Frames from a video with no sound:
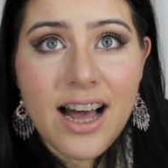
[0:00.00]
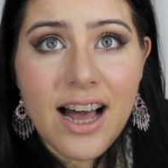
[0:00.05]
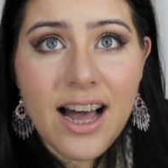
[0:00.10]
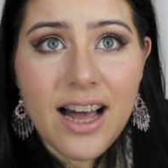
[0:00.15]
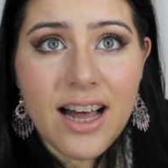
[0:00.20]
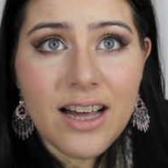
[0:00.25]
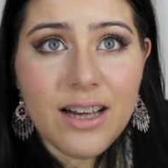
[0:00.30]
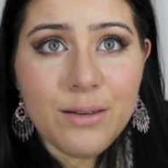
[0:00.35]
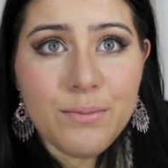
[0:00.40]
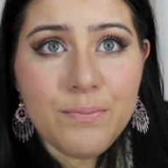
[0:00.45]

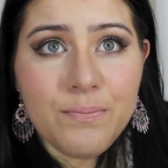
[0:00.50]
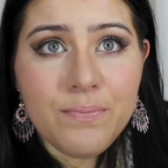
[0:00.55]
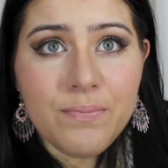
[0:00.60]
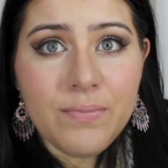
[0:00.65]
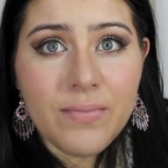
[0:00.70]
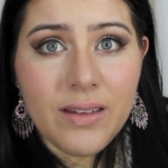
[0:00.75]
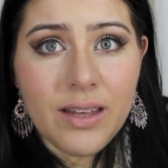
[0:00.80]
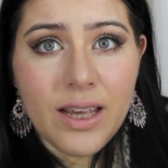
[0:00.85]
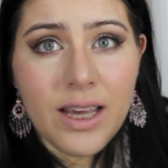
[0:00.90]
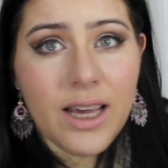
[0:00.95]

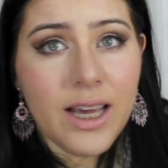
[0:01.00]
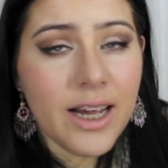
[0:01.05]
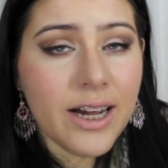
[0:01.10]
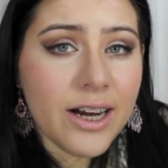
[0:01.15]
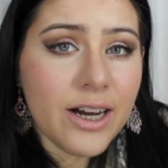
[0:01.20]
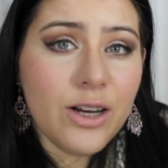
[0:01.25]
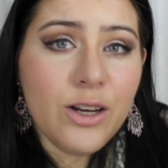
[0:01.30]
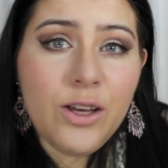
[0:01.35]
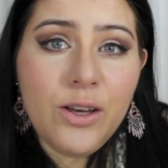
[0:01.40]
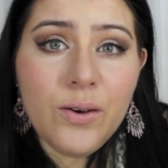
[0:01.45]

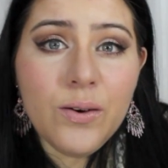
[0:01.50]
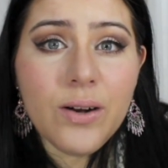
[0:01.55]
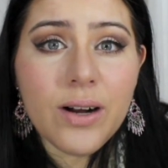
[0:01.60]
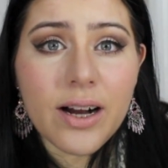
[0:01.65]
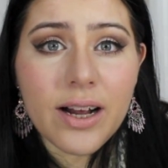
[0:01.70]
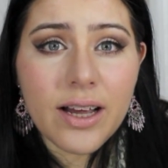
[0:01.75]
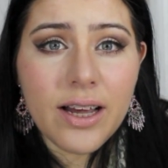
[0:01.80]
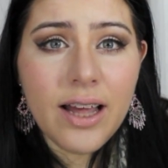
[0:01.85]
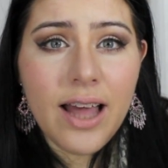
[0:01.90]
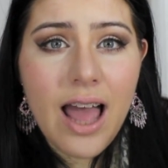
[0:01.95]
here in New
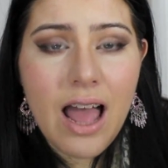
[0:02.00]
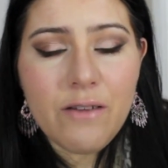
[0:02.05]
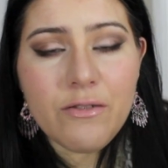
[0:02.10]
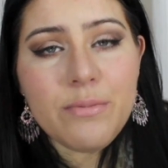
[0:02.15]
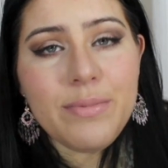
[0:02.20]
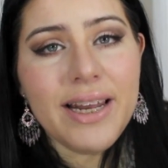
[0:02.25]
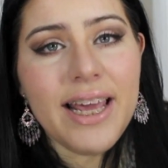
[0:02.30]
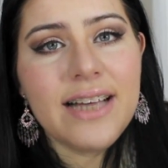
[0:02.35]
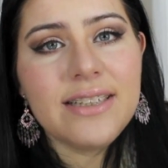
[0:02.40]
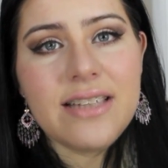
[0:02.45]
York,
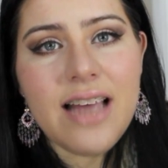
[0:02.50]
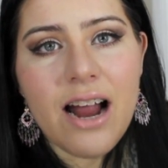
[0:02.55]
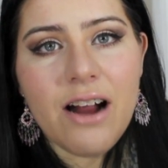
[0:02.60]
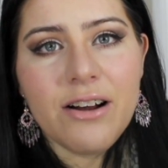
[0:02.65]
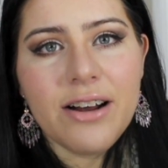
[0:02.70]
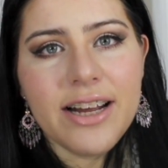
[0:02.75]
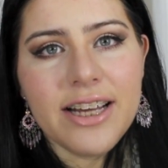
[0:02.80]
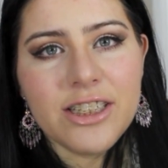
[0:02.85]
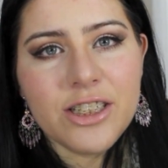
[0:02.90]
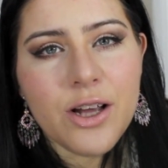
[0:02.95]
everybody has a
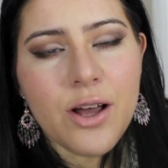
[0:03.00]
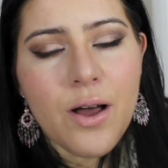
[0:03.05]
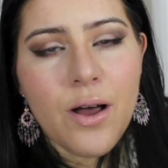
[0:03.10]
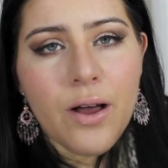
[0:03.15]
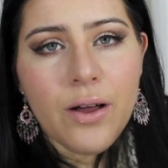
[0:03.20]
heritage.